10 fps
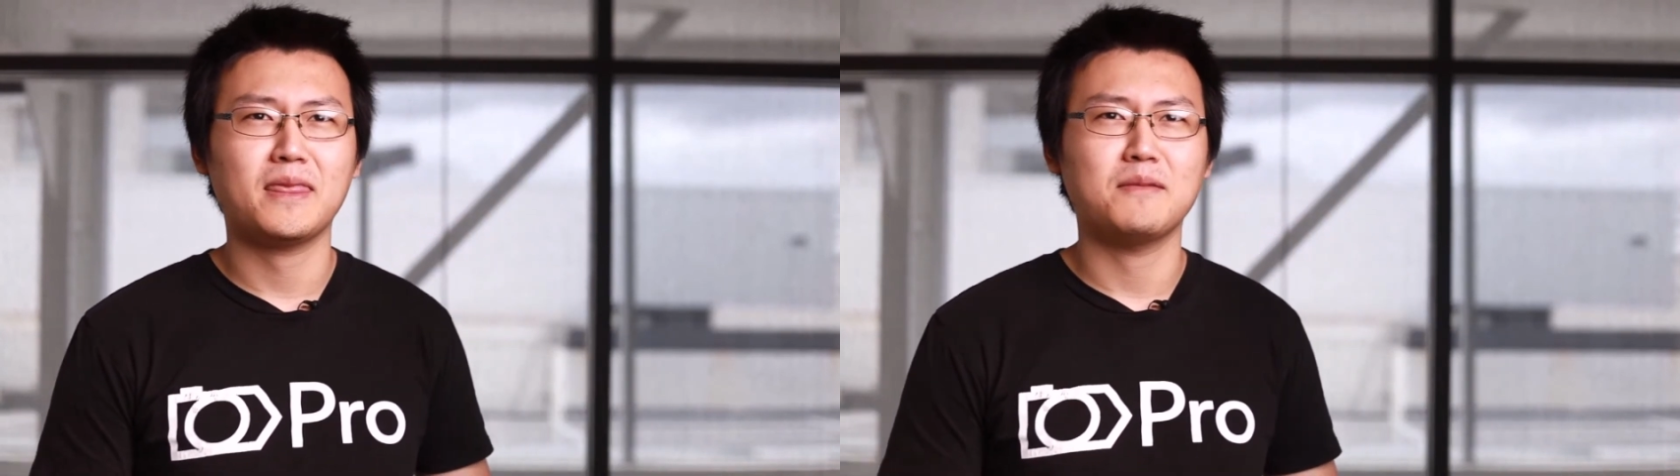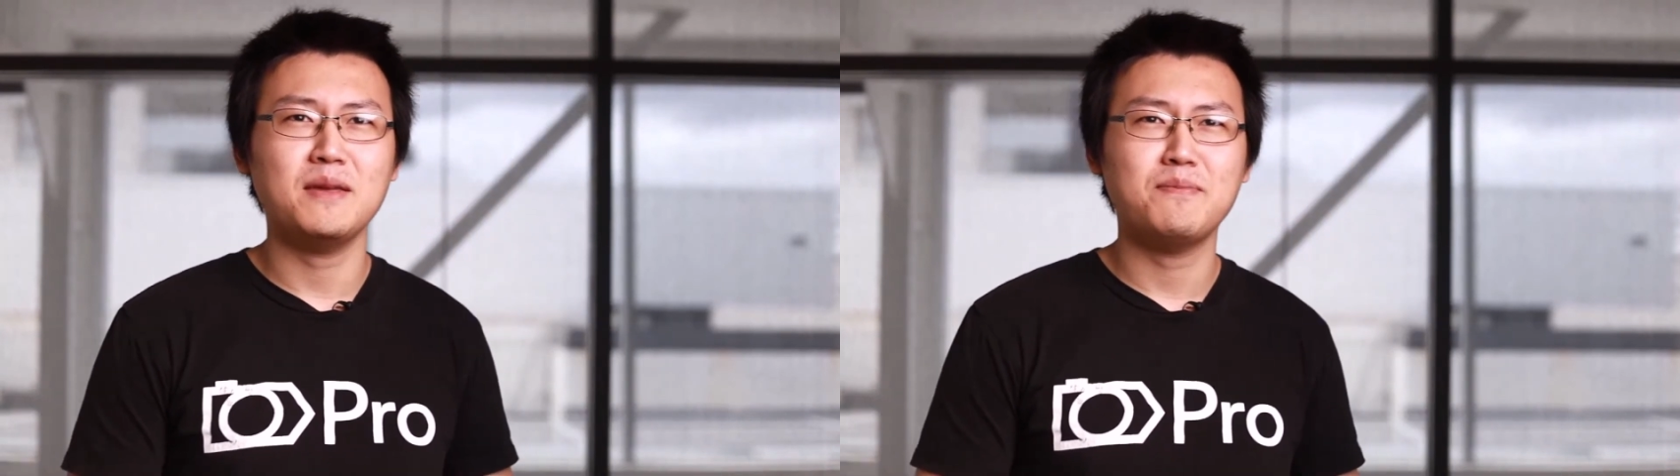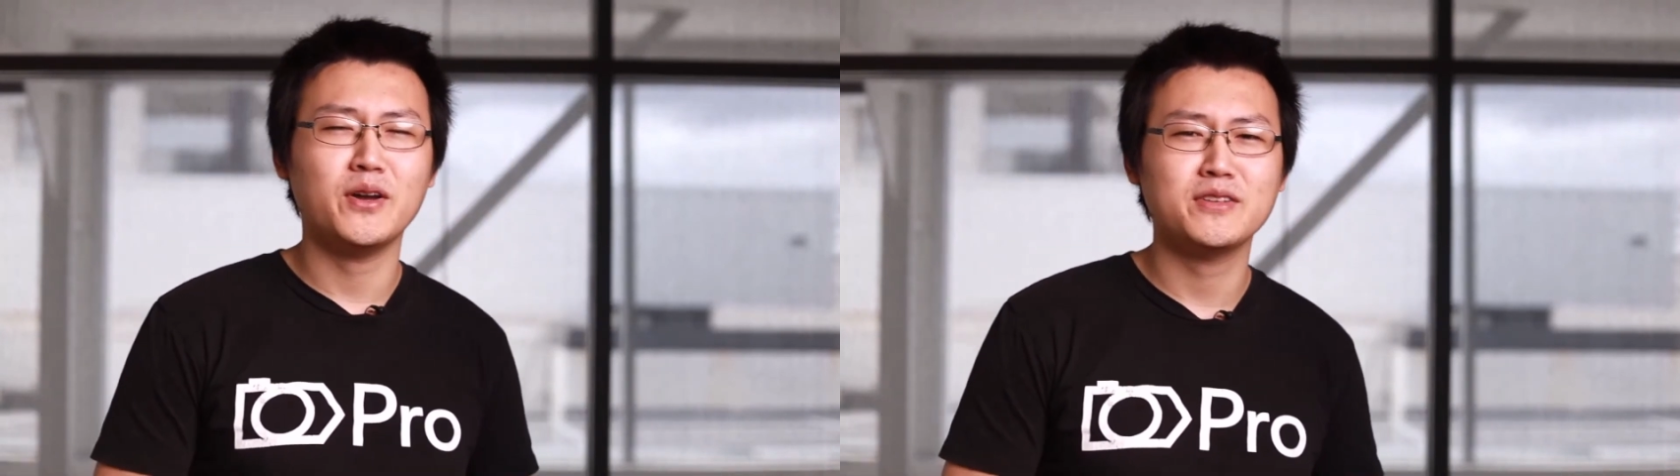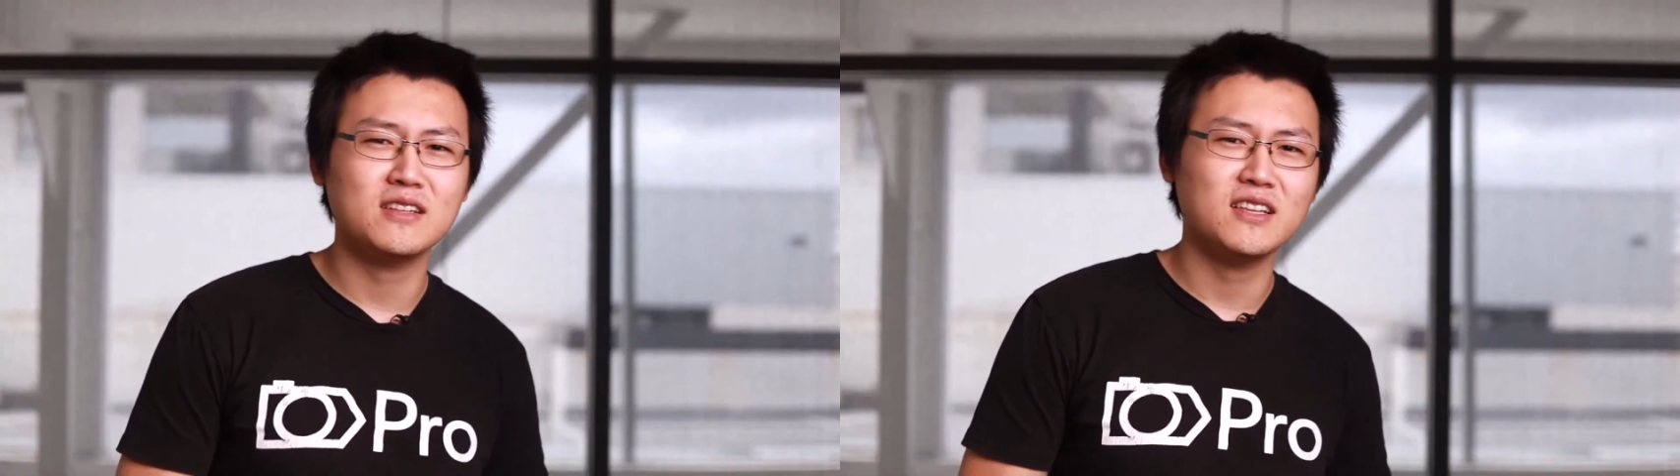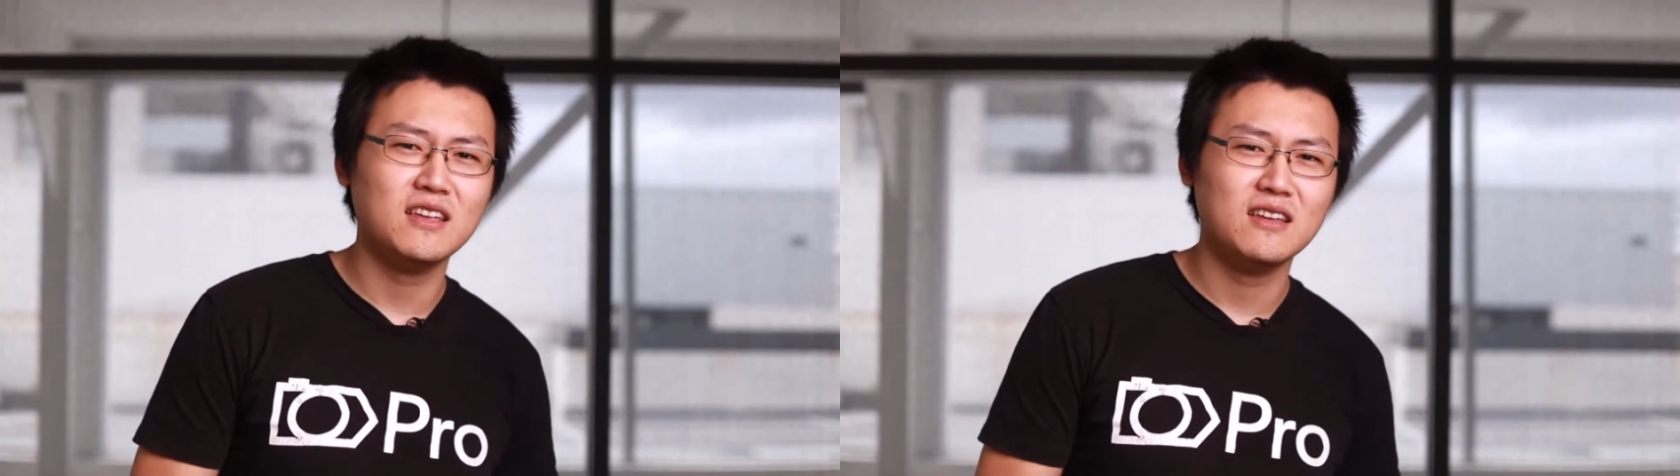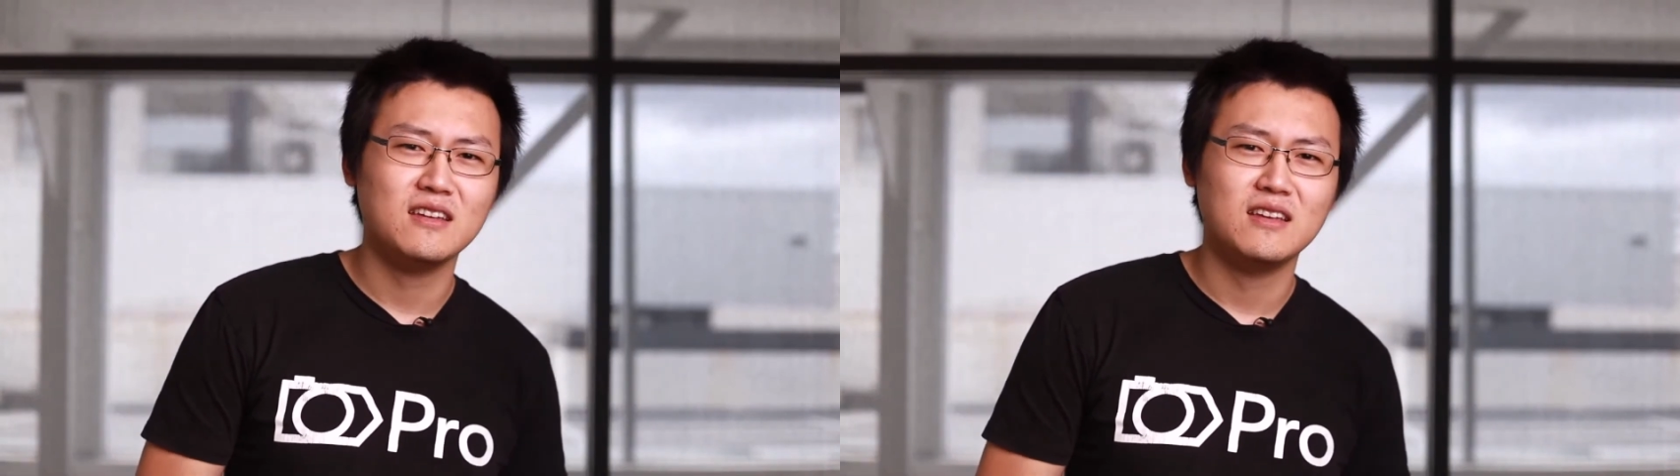me personally,